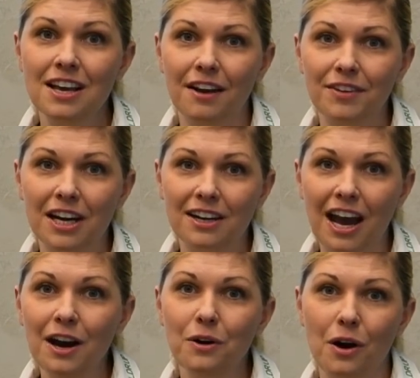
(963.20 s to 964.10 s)
we are
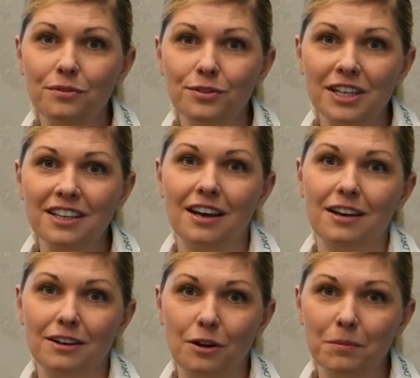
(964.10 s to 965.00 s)
now offering
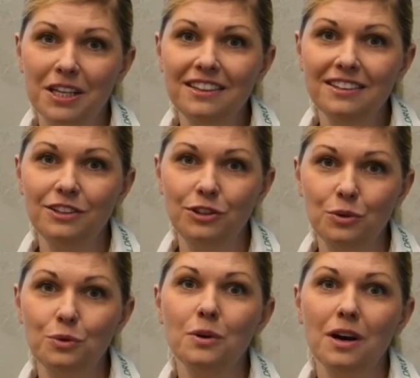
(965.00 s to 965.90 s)
a completely
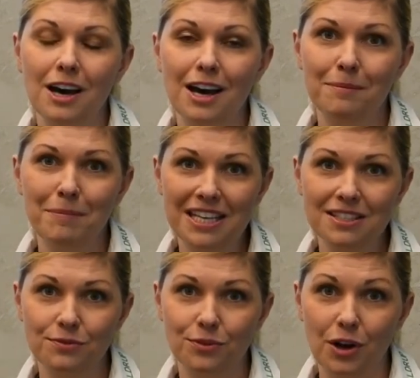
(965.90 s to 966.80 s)
new
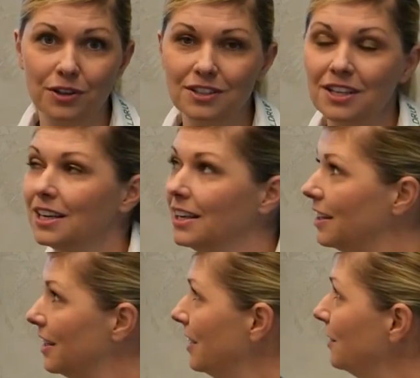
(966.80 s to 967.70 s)
maize front.
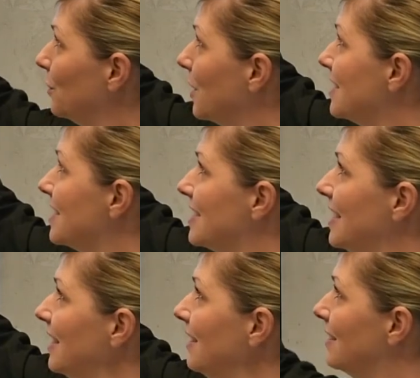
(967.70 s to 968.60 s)
Here you can
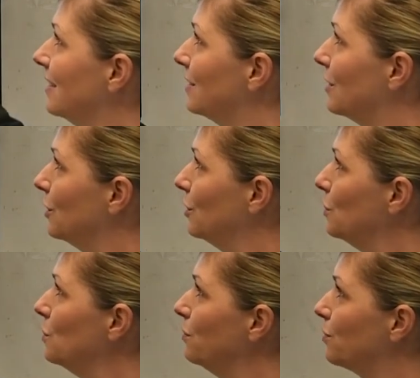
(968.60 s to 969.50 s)
see the
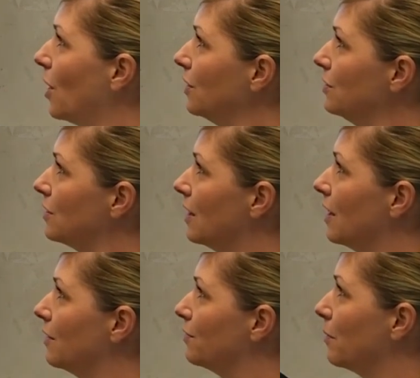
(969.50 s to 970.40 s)
new front
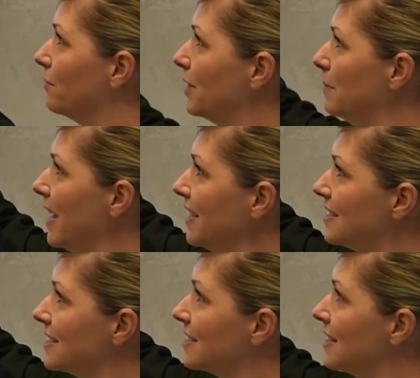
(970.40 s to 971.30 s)
from
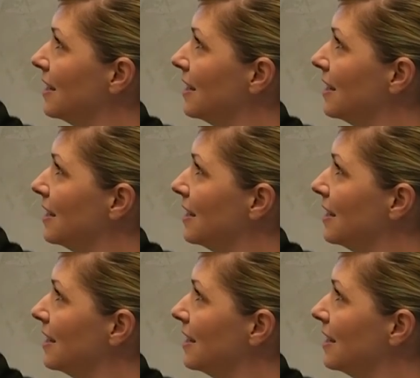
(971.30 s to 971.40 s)
Fimax.